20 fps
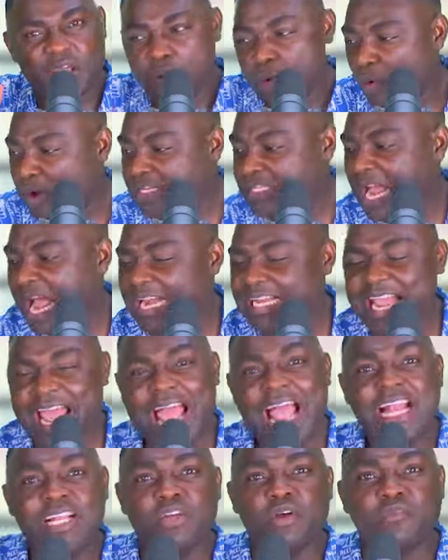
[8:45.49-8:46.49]
which at the
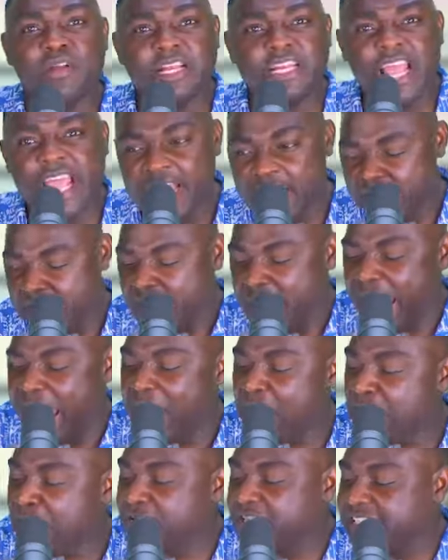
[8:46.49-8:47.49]
end of the day,
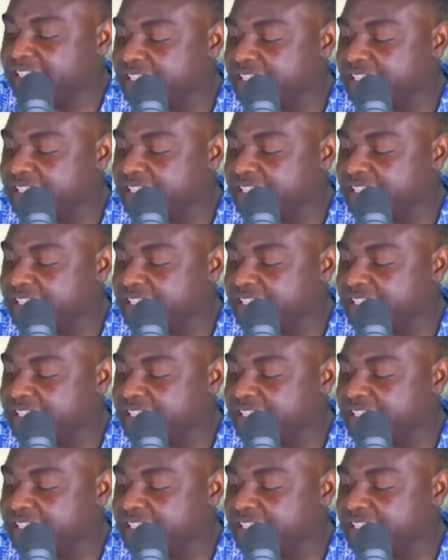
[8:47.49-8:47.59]
every